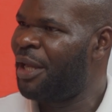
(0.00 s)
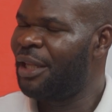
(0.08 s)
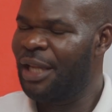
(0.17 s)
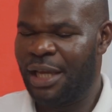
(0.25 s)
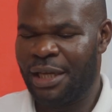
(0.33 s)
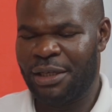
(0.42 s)

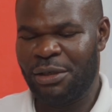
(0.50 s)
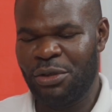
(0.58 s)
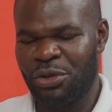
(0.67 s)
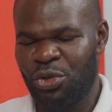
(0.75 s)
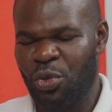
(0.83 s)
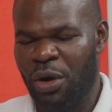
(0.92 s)
Like
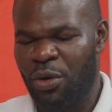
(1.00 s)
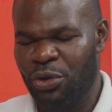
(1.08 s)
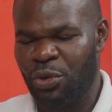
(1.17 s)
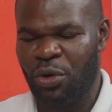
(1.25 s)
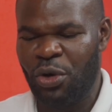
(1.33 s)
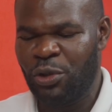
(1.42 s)

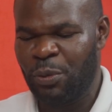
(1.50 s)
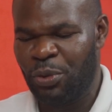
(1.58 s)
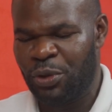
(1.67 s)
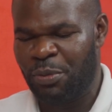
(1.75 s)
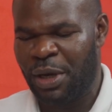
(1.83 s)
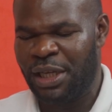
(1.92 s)
you're going to
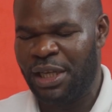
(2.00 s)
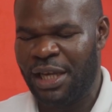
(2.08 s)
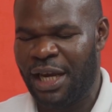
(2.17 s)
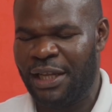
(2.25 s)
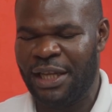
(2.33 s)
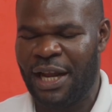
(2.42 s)
put money
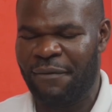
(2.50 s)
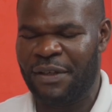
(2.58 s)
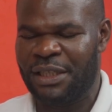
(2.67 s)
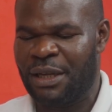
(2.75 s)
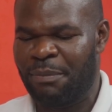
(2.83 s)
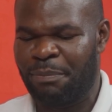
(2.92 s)
here, and then after
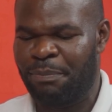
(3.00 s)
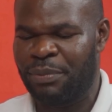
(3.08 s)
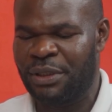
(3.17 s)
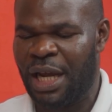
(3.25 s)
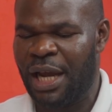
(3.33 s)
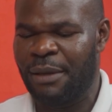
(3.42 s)
some
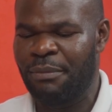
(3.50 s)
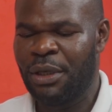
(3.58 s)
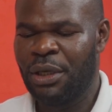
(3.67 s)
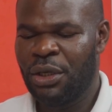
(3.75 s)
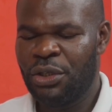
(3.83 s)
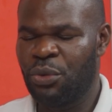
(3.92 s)
time
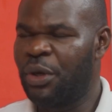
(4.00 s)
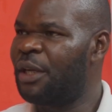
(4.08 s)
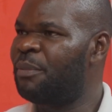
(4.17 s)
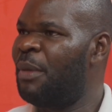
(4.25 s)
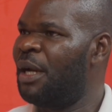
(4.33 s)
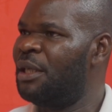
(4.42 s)
you
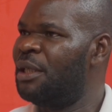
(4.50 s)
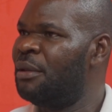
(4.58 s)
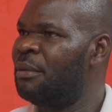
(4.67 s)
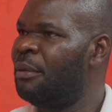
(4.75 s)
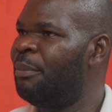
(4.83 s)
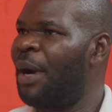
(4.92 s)
get money
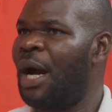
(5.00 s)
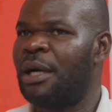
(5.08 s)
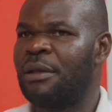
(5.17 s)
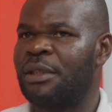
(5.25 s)
back